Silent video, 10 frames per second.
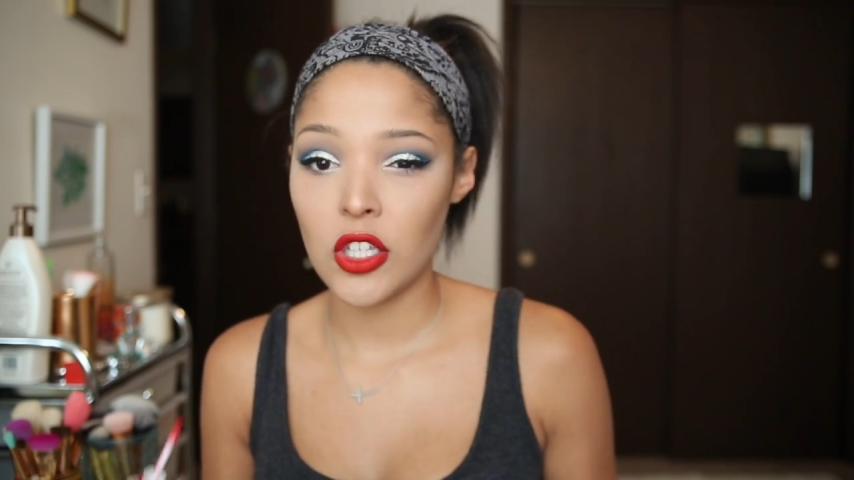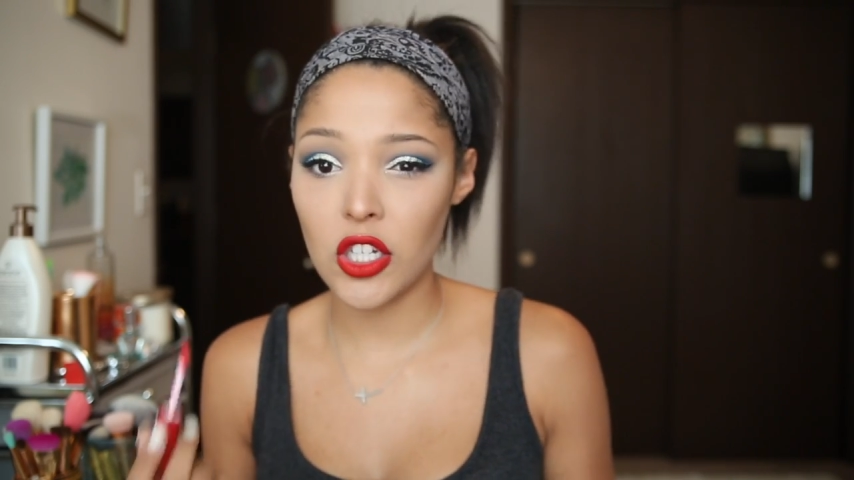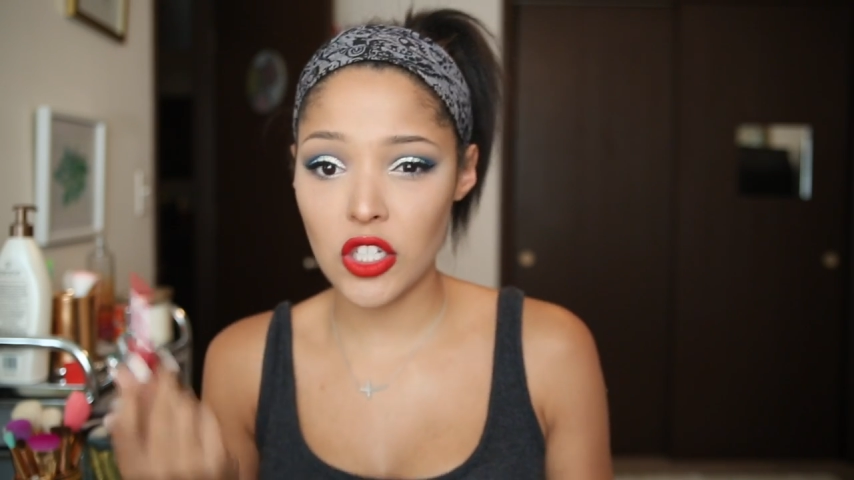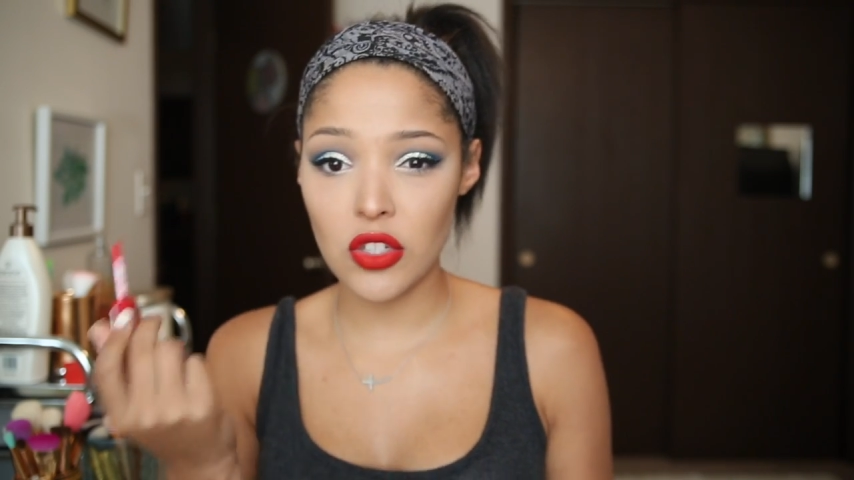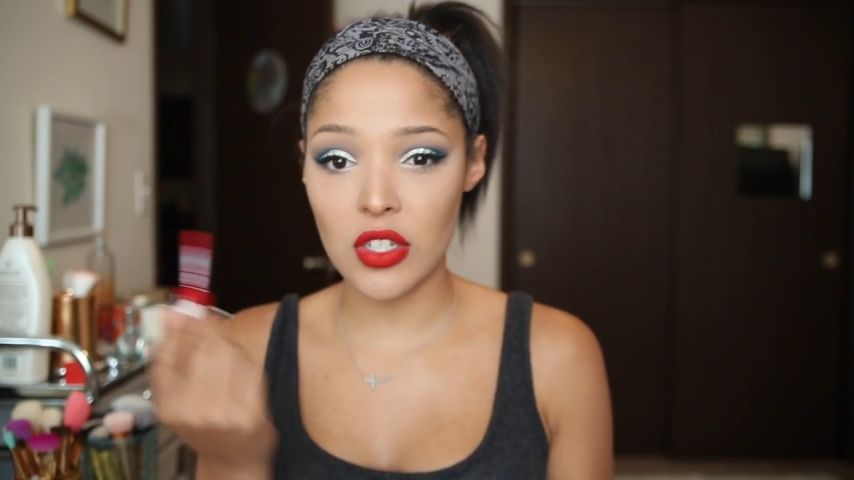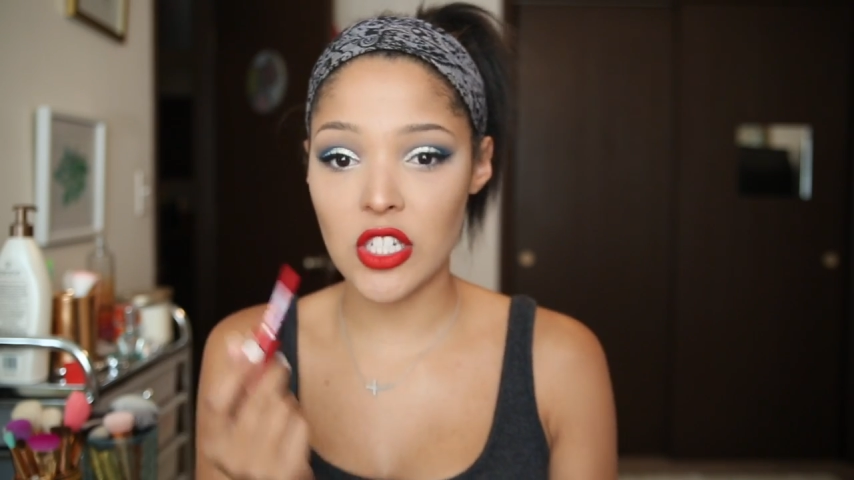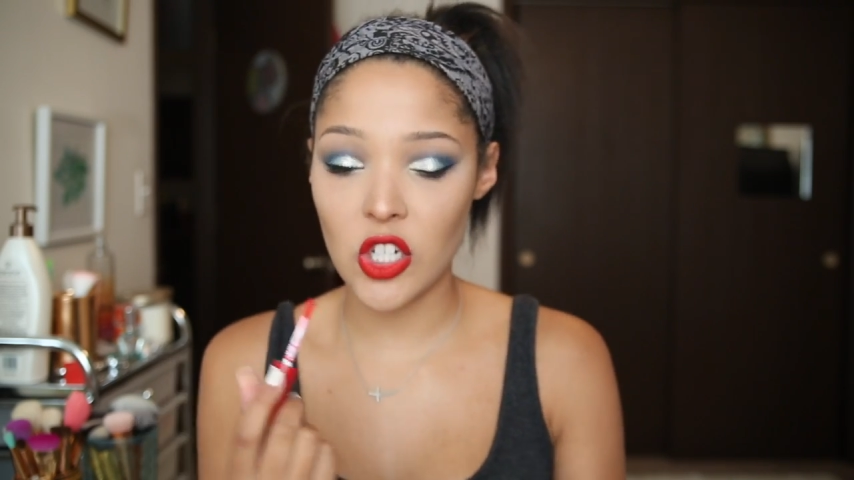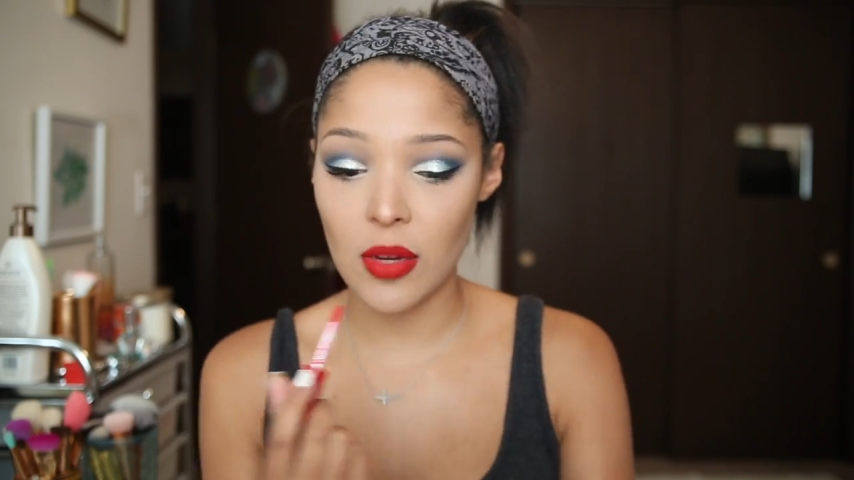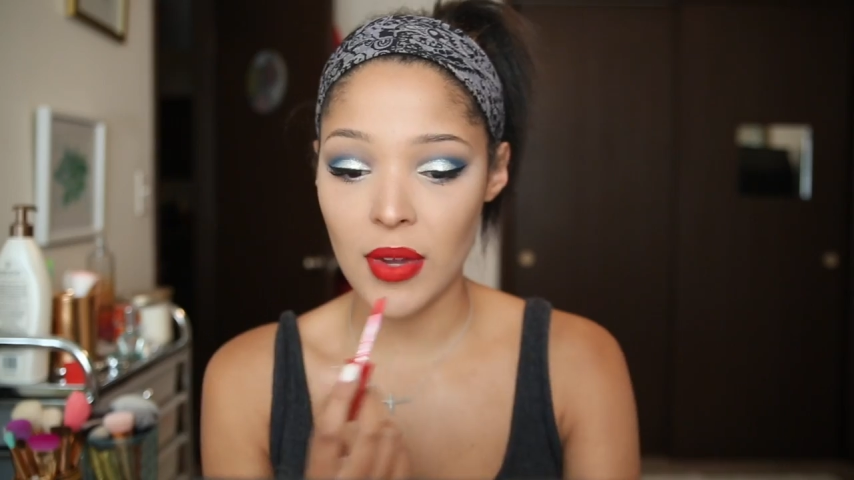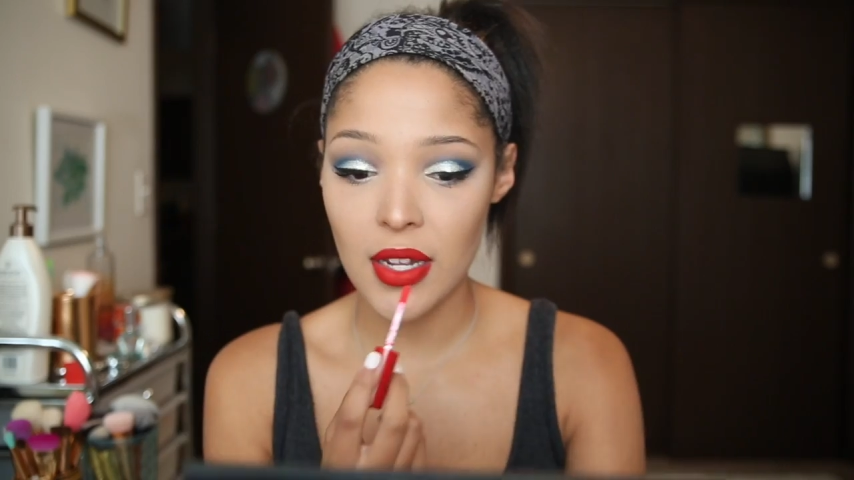You could do this
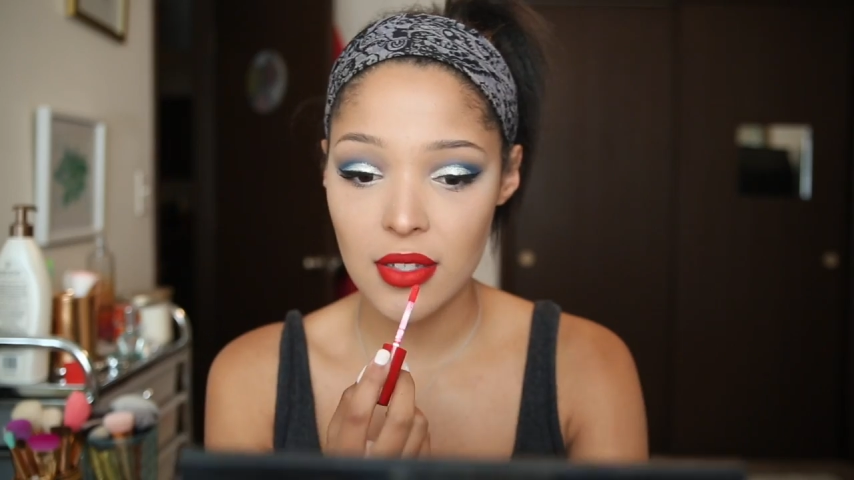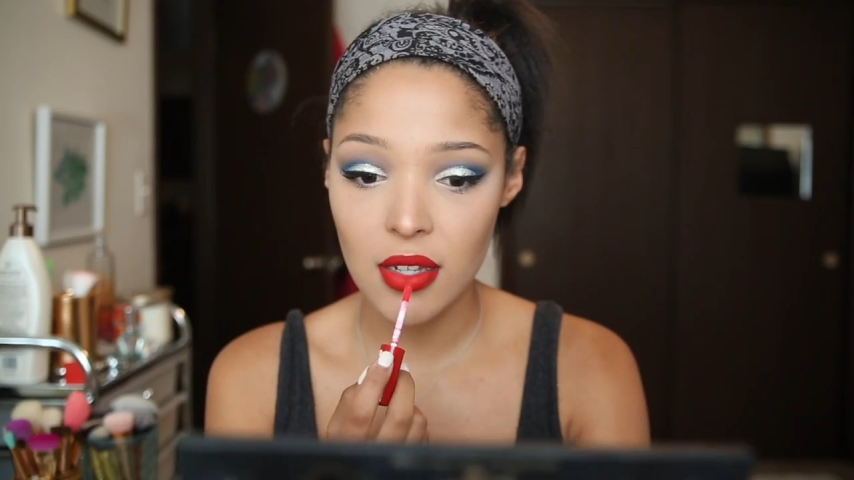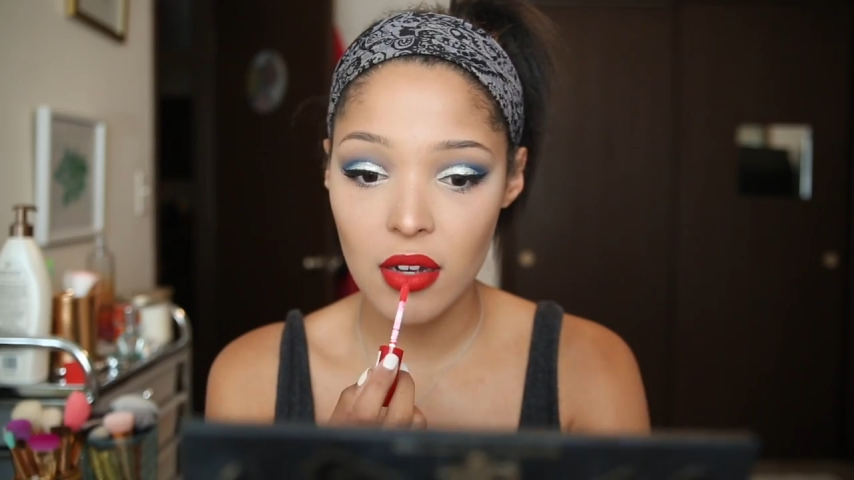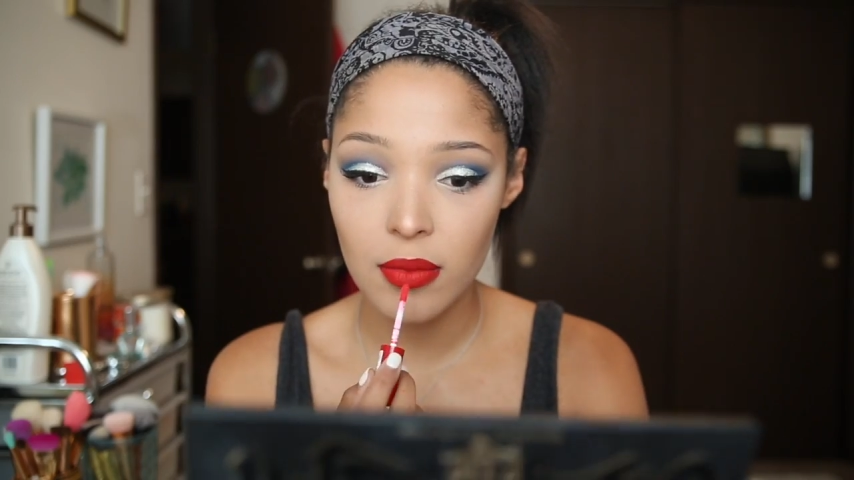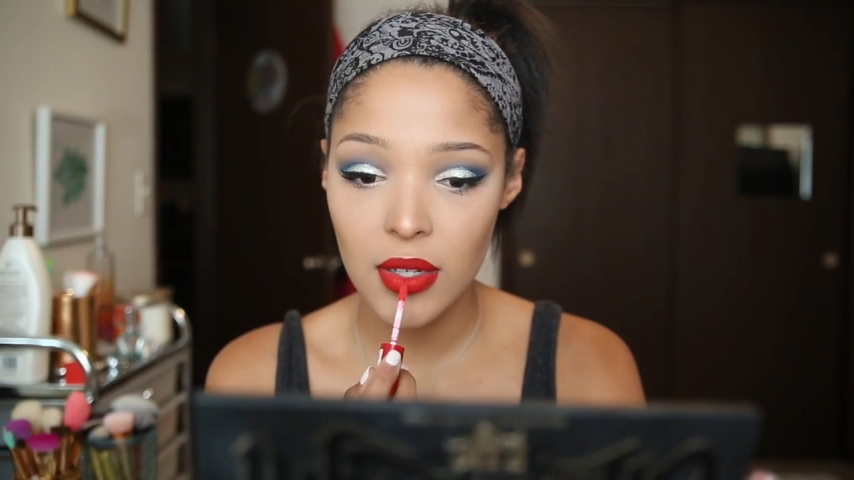shade by itself,